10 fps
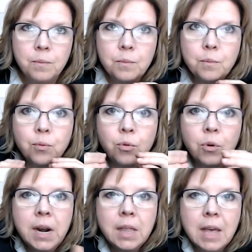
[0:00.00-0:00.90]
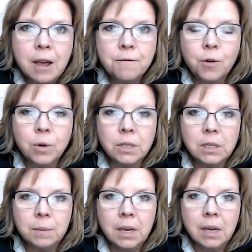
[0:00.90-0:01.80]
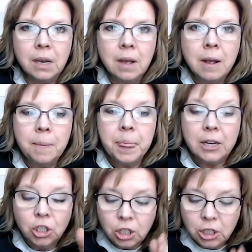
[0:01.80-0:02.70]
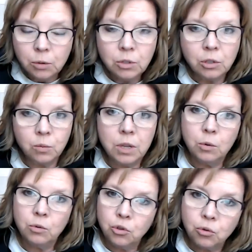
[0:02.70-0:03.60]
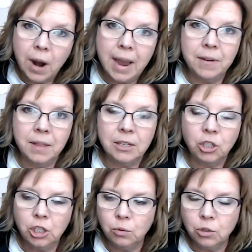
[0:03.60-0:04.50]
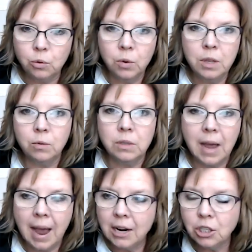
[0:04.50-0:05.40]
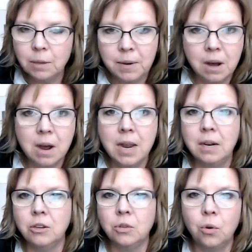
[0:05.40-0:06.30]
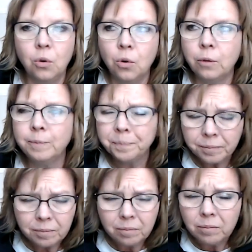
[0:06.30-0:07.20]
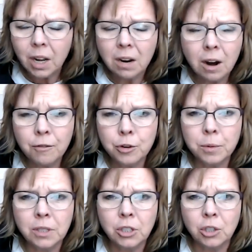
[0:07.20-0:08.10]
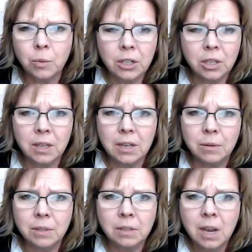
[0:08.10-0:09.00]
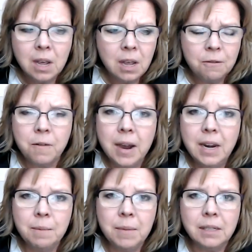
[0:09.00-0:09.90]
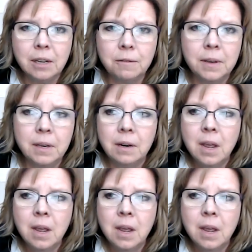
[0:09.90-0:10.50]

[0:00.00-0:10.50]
bring that forward to me. And she was the one that was driving this. She was the one that was actually behind this whole uncomfortable situation that I was finding myself in,